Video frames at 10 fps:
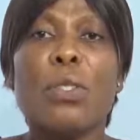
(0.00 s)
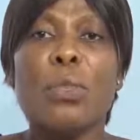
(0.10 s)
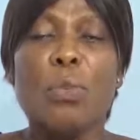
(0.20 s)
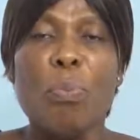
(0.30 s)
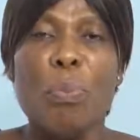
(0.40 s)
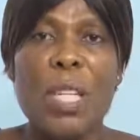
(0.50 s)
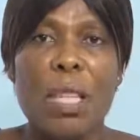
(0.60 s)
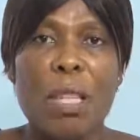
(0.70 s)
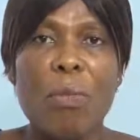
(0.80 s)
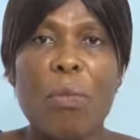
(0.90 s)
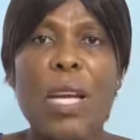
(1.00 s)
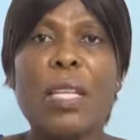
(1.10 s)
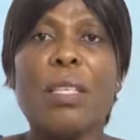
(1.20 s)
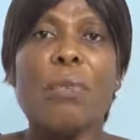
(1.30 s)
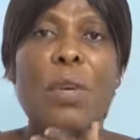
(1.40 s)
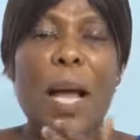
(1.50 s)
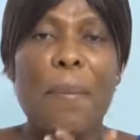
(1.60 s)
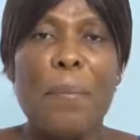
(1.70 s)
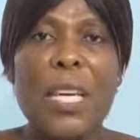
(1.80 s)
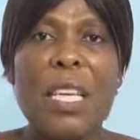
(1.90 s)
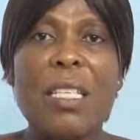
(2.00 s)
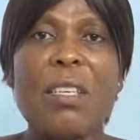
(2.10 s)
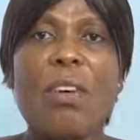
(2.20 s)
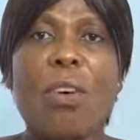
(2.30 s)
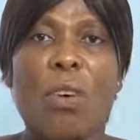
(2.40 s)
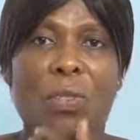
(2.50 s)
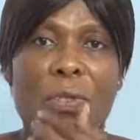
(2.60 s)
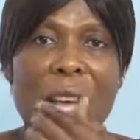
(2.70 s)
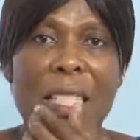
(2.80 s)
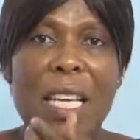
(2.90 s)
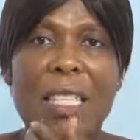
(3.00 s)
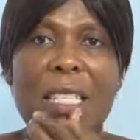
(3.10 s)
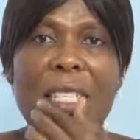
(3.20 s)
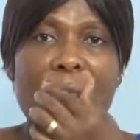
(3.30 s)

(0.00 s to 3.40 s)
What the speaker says: to breathe when we are being obstructed